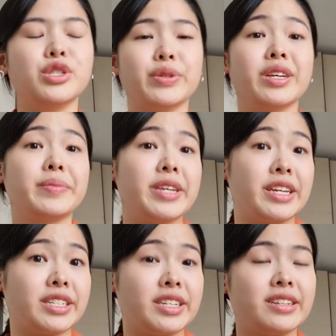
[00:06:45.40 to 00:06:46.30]
Doing a
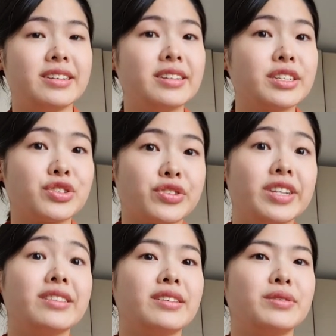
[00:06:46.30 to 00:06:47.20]
PhD in
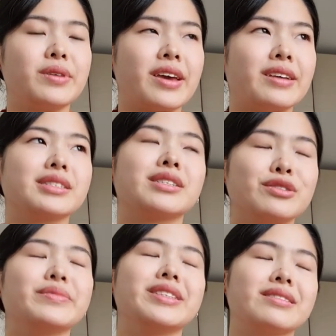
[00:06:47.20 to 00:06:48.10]
industry in the UK
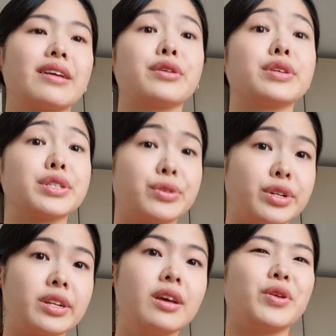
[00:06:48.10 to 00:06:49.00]
still means that you're a
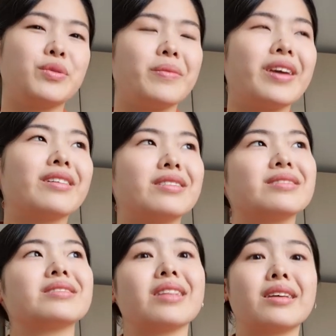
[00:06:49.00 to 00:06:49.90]
student, but you may
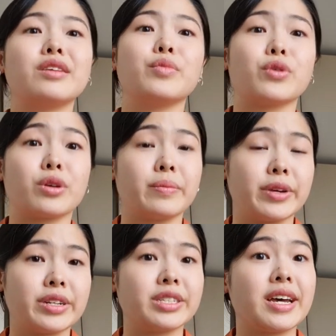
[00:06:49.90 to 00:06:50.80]
earn slightly more
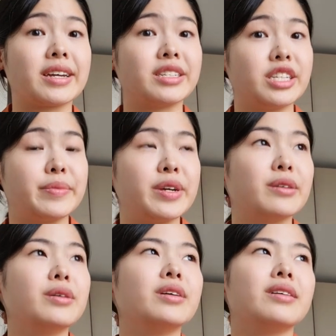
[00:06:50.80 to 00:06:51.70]
compared to
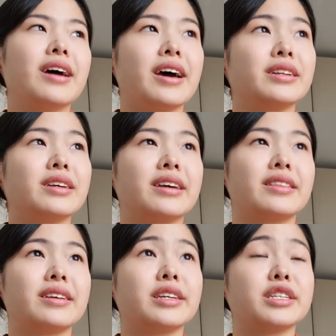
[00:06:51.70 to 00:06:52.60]
academia. And I
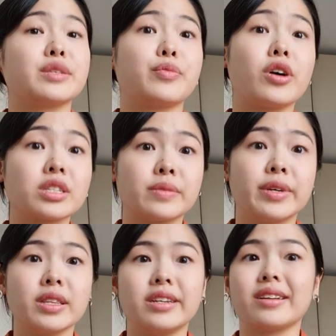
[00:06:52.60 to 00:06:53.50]
think it is
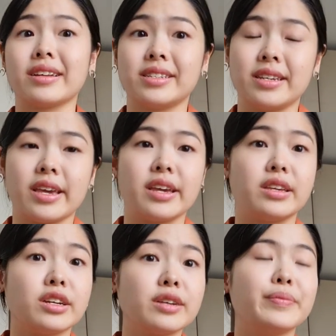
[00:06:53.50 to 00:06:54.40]
approximately 19k a
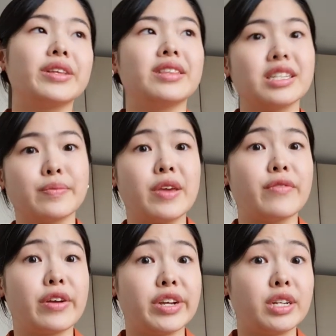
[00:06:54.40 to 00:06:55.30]
year, but this may
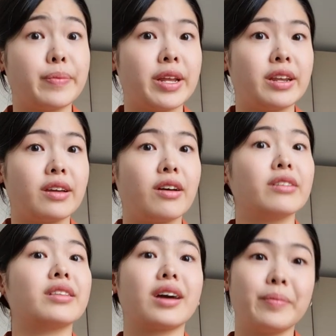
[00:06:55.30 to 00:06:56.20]
vary depending
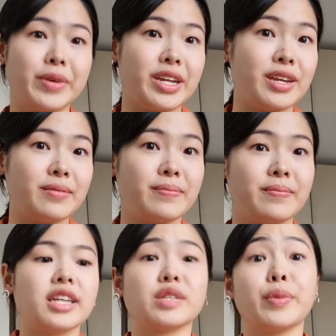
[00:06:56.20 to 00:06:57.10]
on the company.
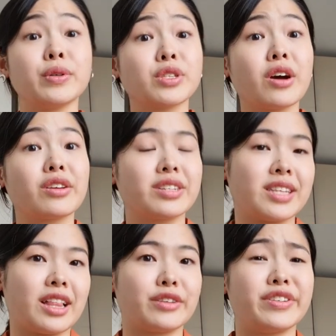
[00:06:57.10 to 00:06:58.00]
As a postdoc, your
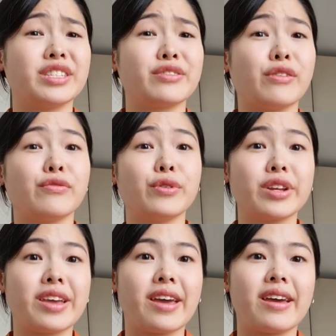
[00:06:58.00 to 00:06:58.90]
salary is around
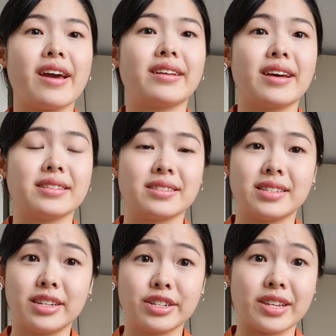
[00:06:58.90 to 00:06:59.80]
40k, and as a
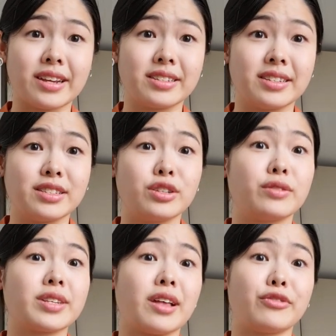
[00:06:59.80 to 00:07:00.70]
senior scientist,
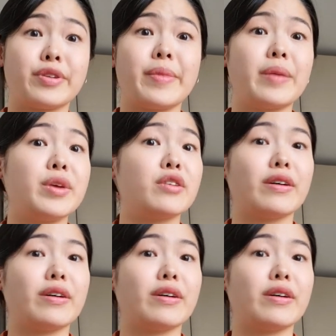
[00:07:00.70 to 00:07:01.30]
your salary may be